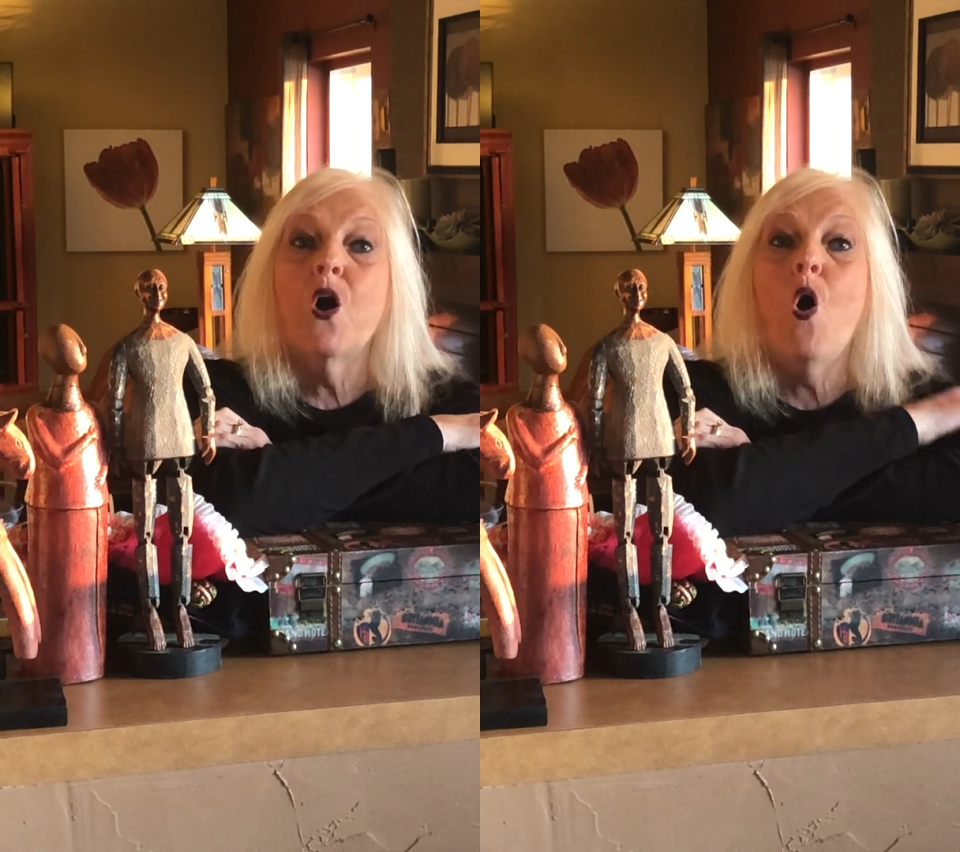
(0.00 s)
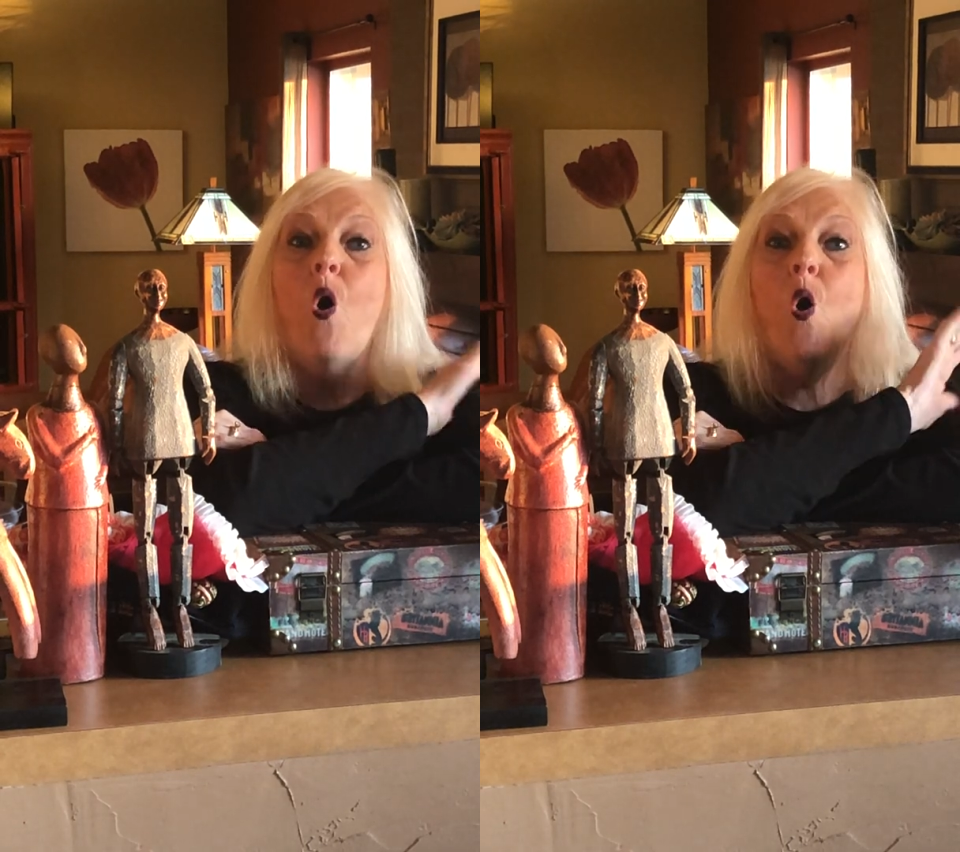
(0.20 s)

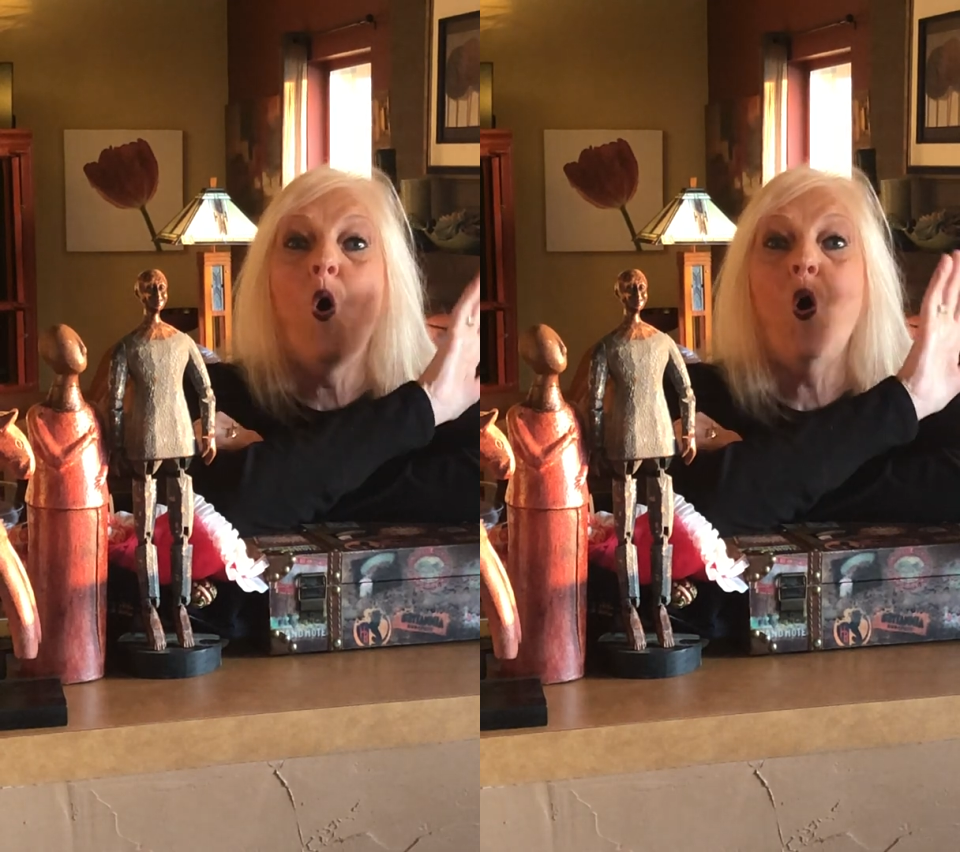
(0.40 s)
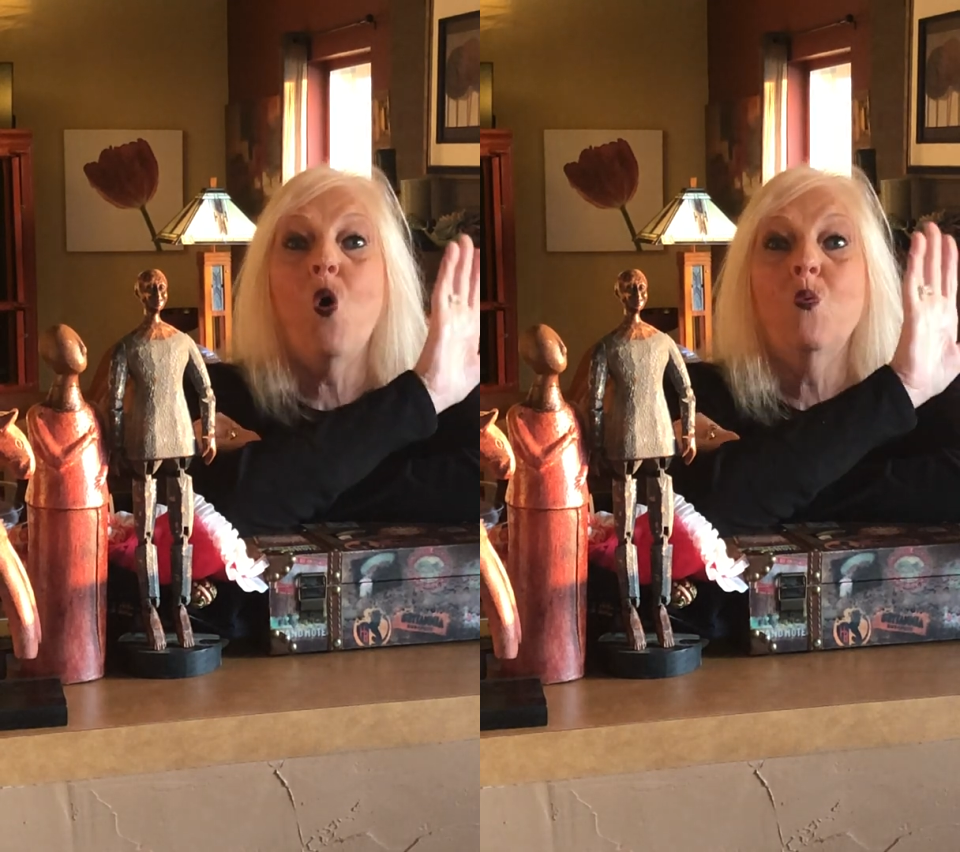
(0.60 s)

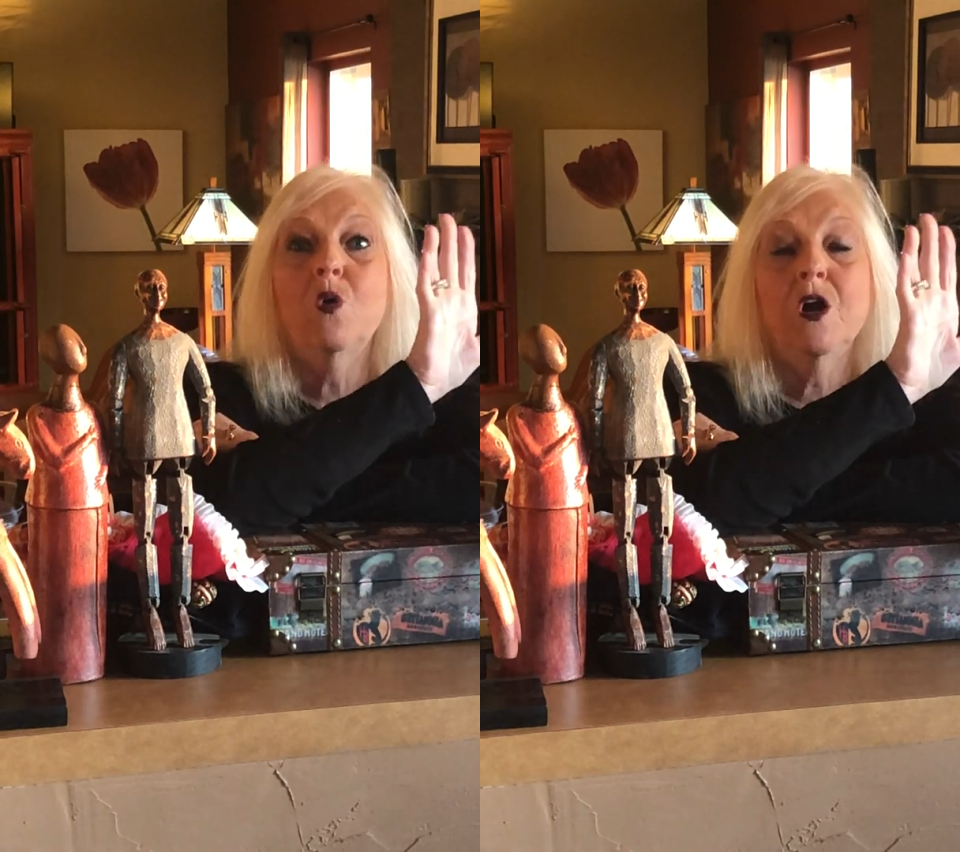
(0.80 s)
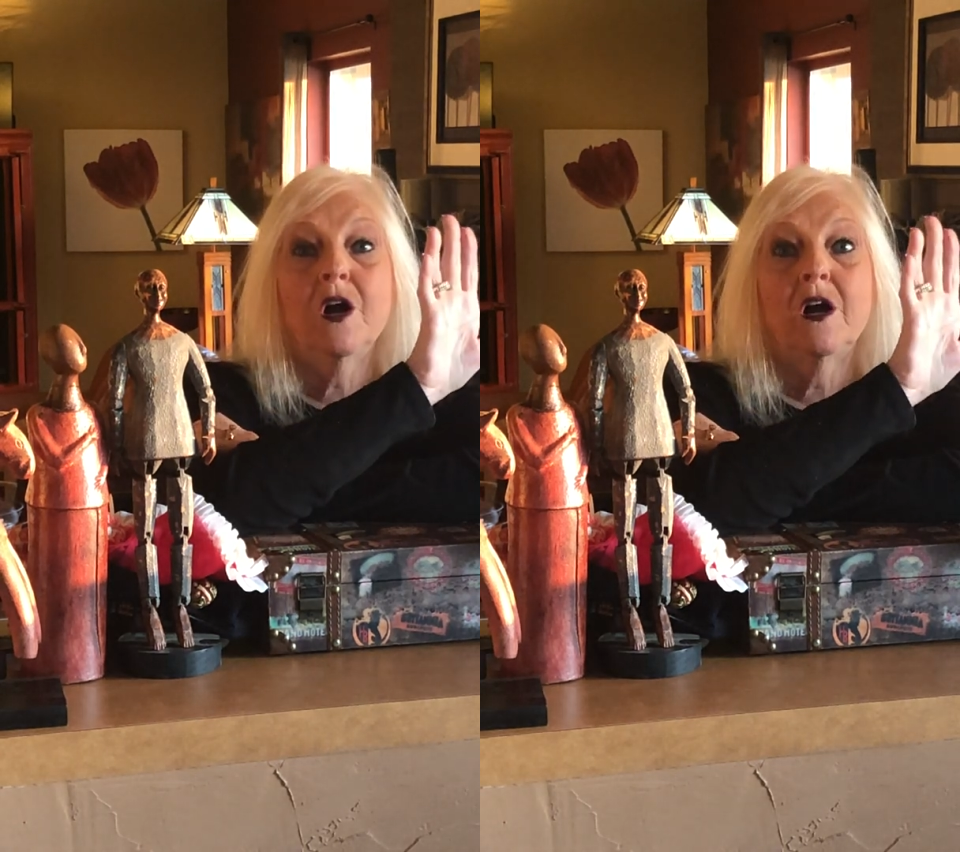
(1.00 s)
whole
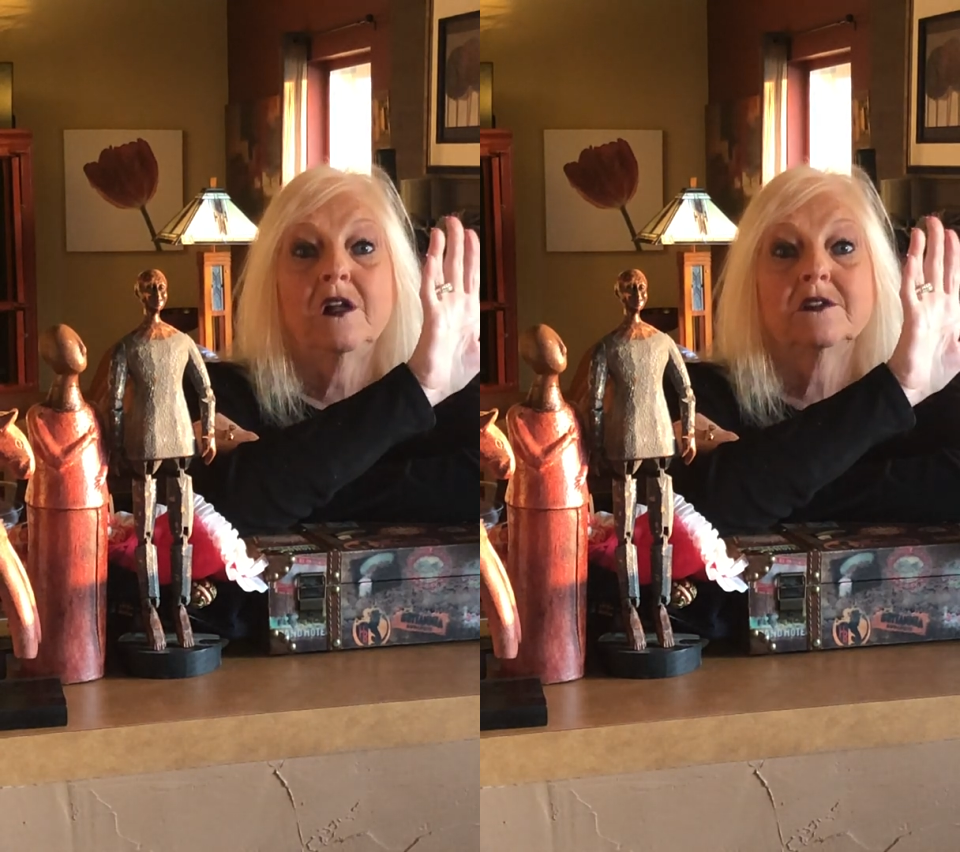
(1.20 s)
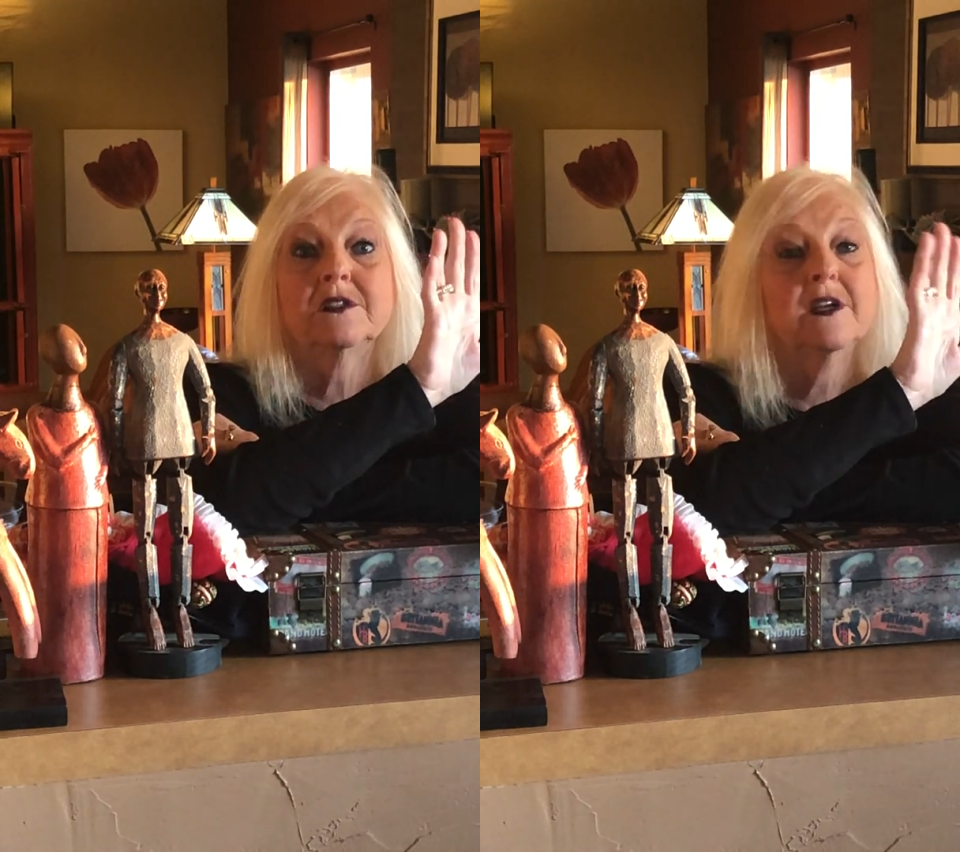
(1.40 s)

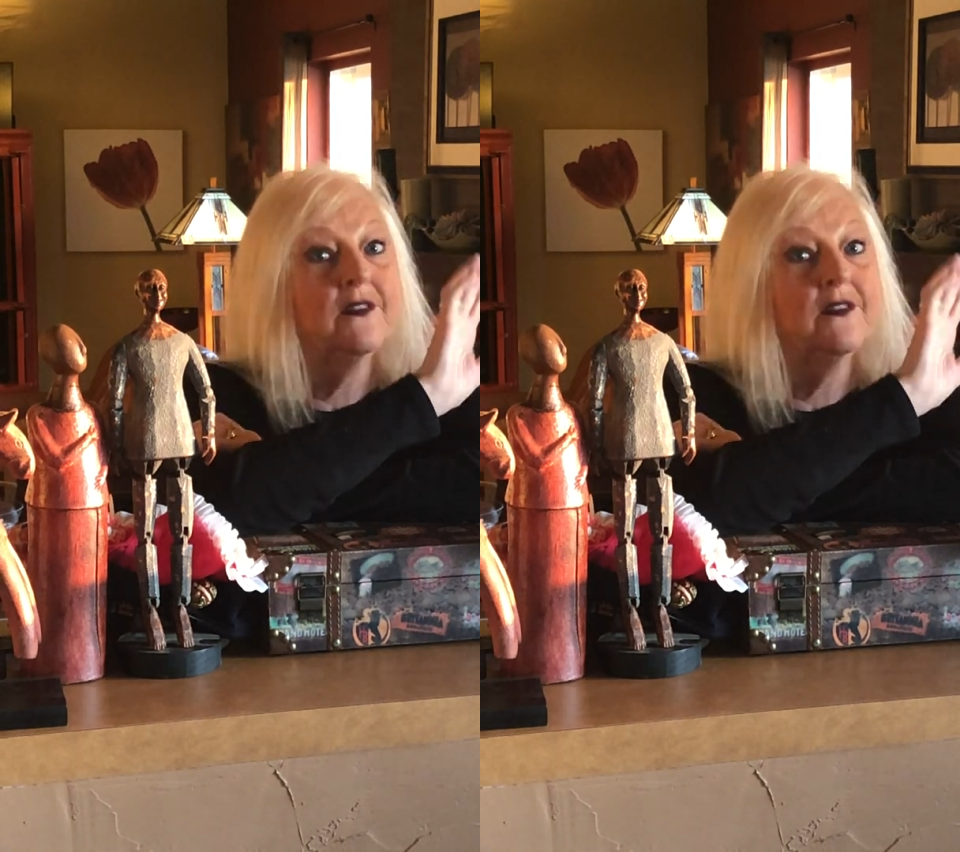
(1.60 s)
world.